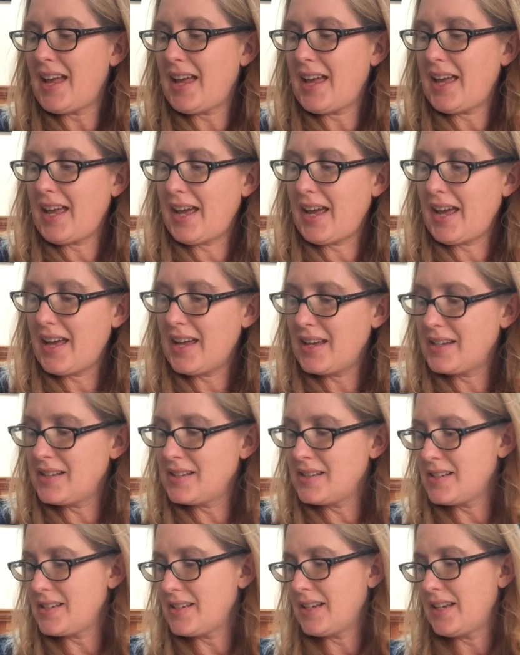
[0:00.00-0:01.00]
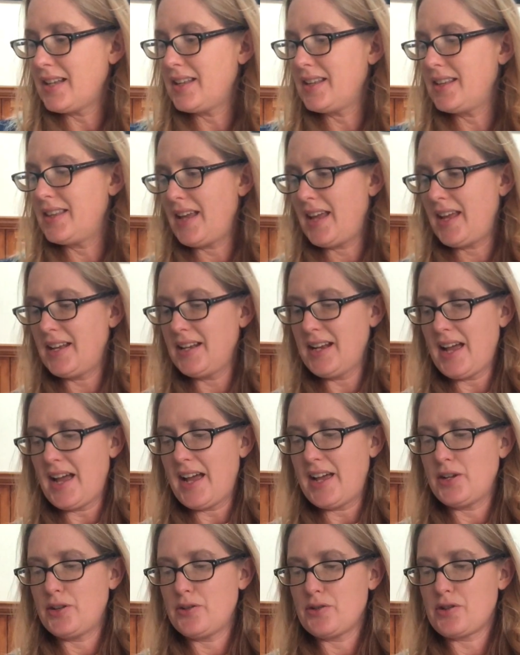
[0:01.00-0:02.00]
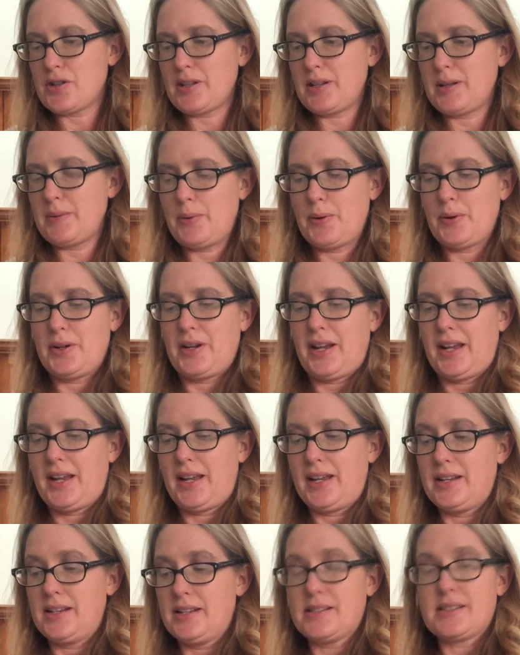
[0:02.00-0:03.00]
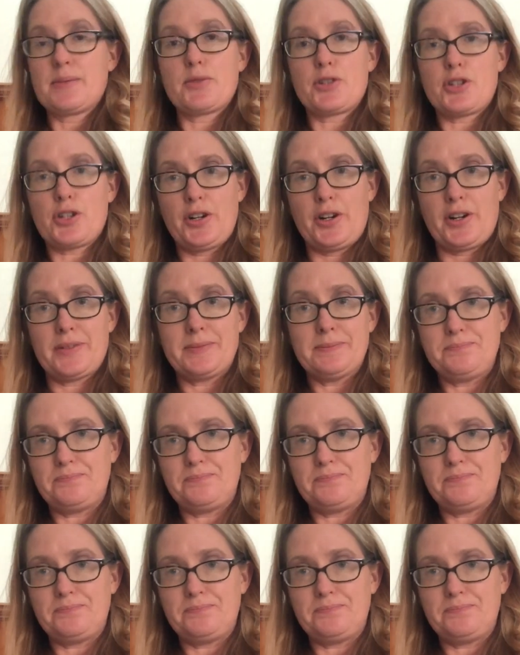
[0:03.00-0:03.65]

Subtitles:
And then I usually put in some sugar.